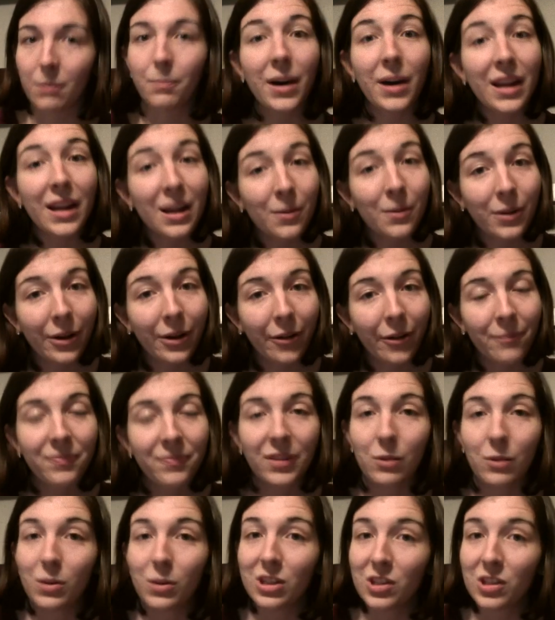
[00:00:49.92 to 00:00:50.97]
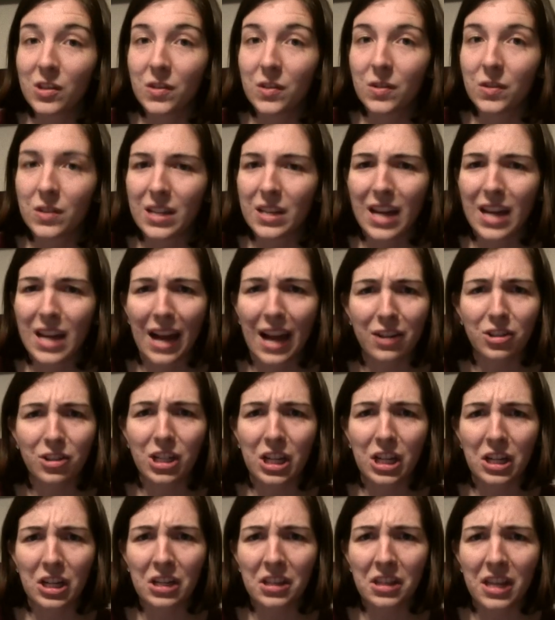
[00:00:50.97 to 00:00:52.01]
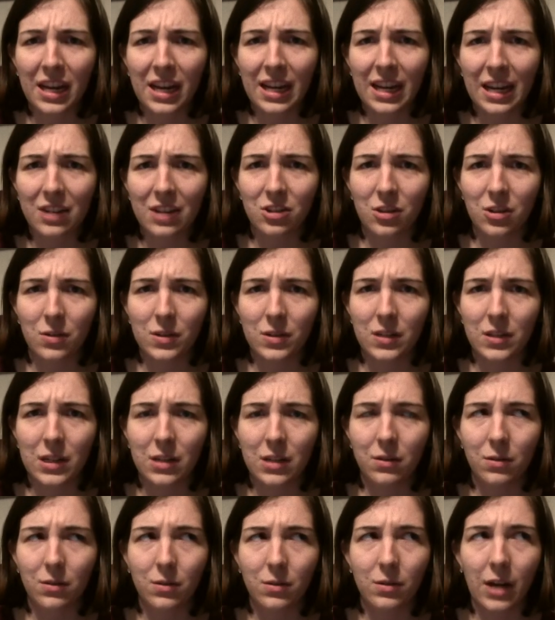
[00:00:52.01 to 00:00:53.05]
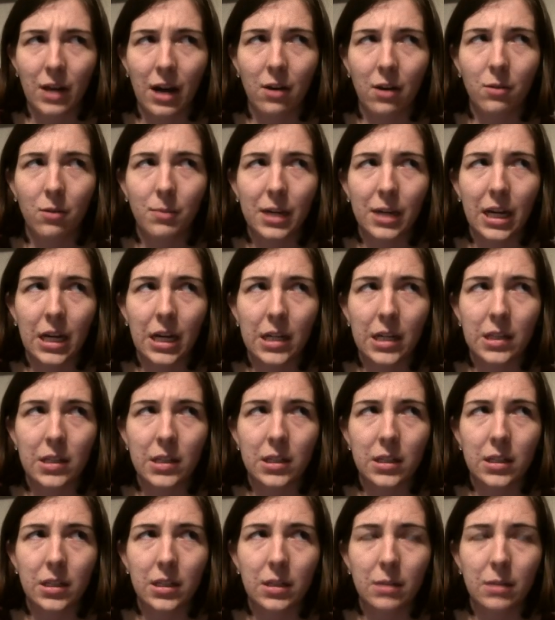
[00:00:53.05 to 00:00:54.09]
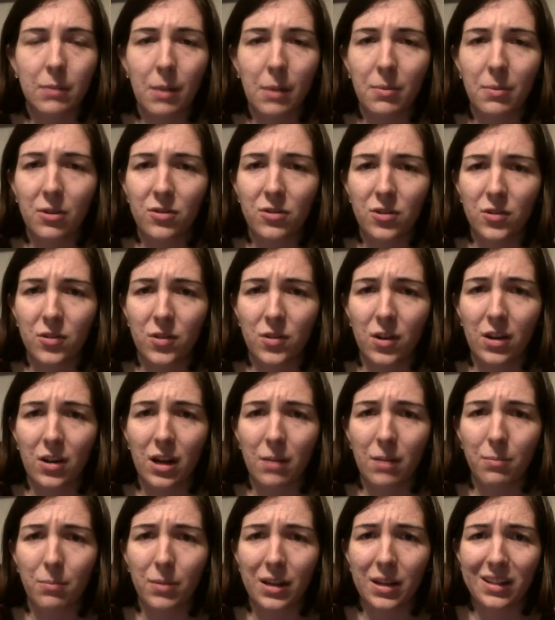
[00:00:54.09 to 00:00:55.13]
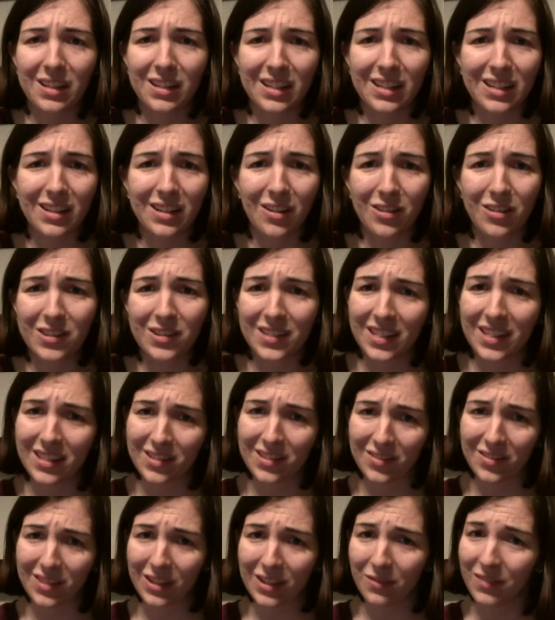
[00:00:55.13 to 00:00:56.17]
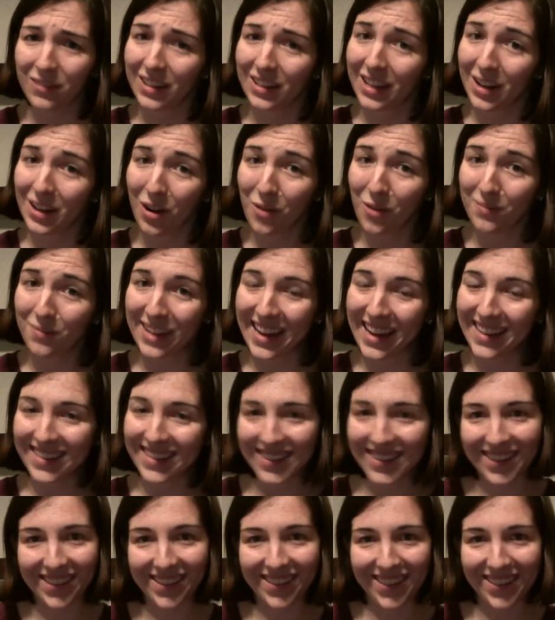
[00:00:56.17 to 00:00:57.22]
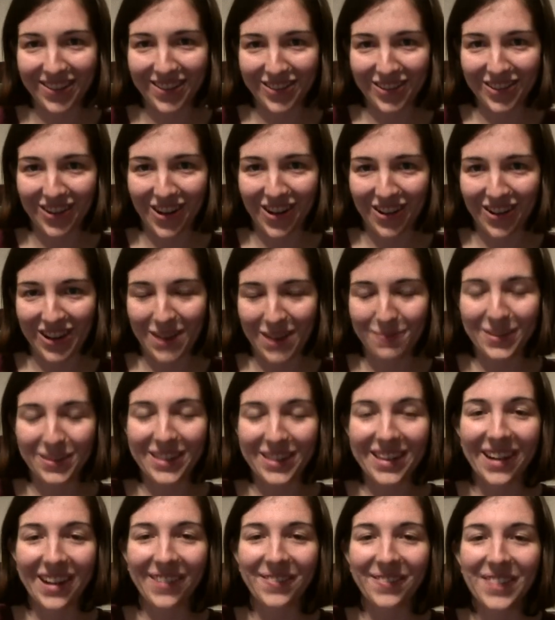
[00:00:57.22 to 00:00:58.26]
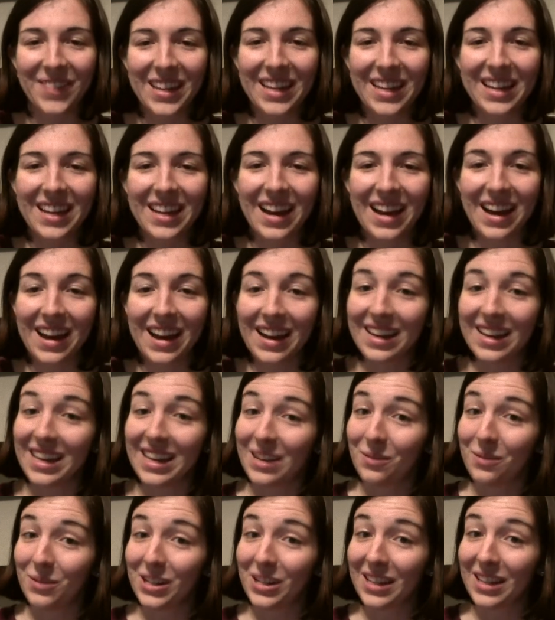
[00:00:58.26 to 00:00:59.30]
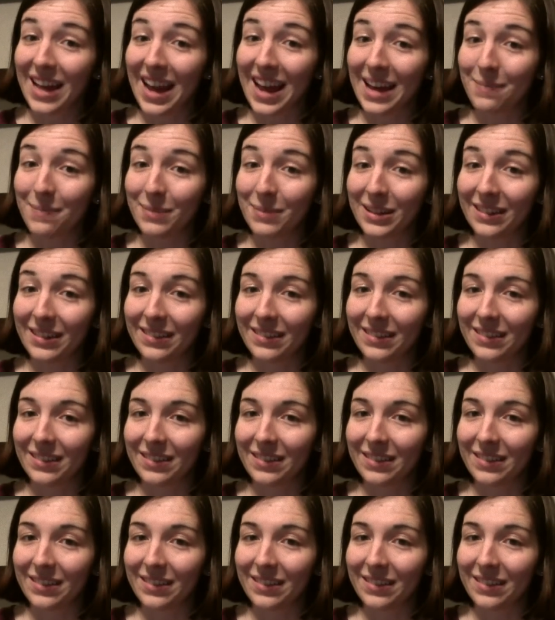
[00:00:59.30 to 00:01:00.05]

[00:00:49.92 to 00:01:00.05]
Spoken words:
but I will, which is actually good that I can't show it to you now because my posters aren't up and it honestly doesn't really feel like home yet until those are all up. So it will happen,